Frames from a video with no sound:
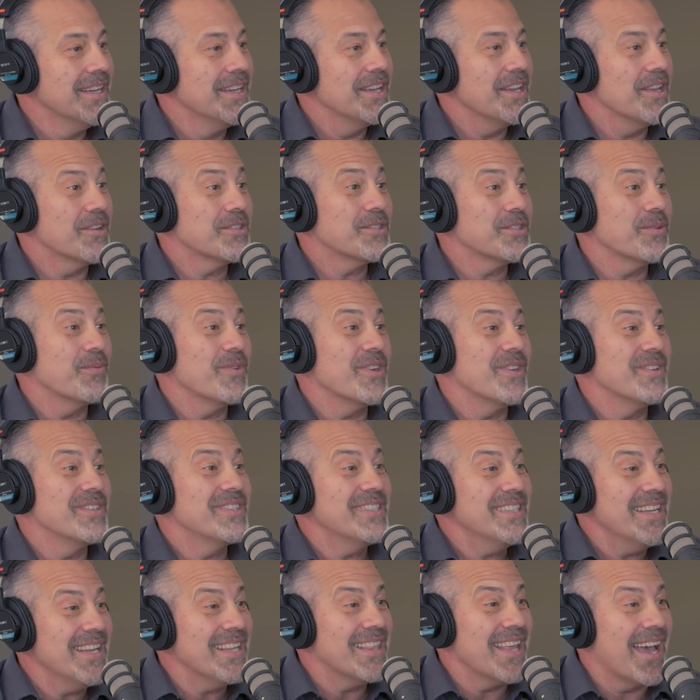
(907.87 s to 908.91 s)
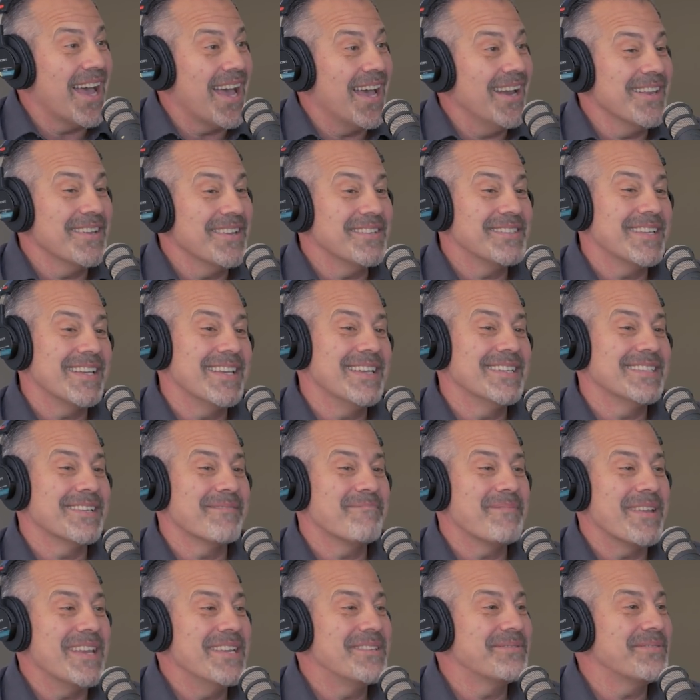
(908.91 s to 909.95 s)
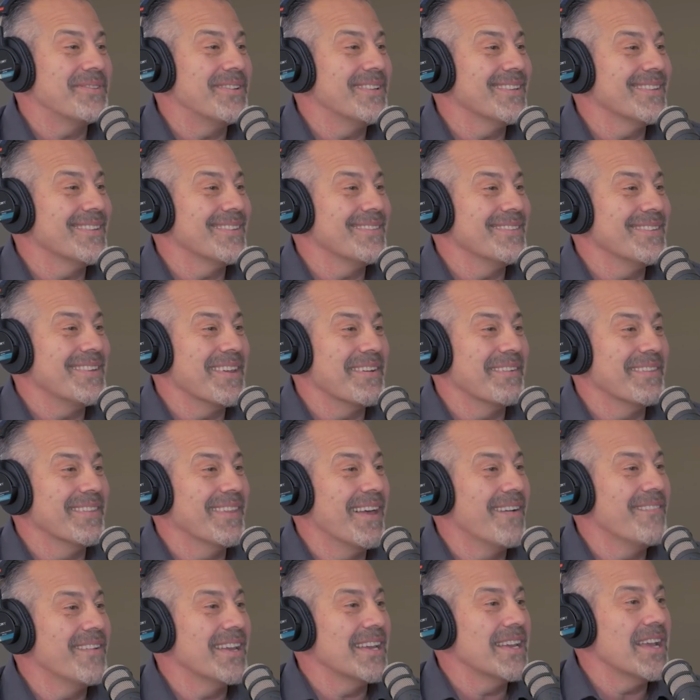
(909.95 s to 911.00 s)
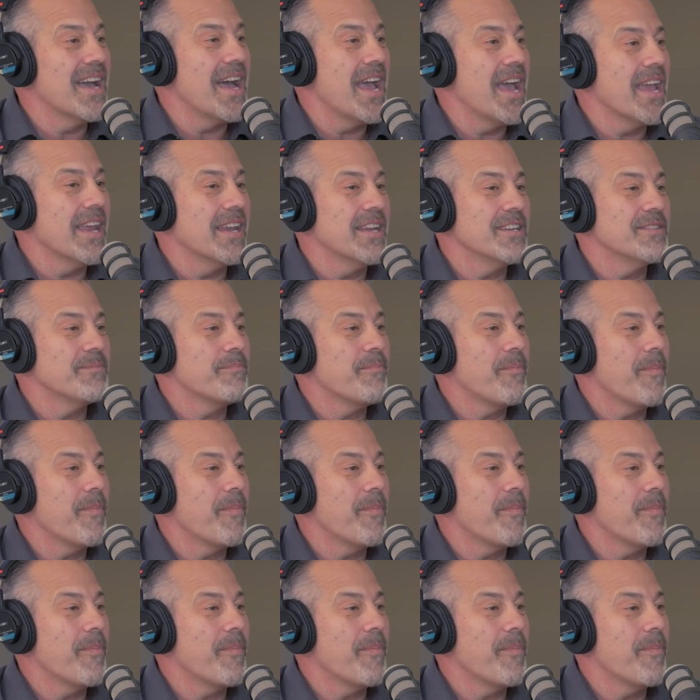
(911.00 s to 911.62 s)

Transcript: You know, so when you see that and you see he's a peaceful, you know, loving guy and his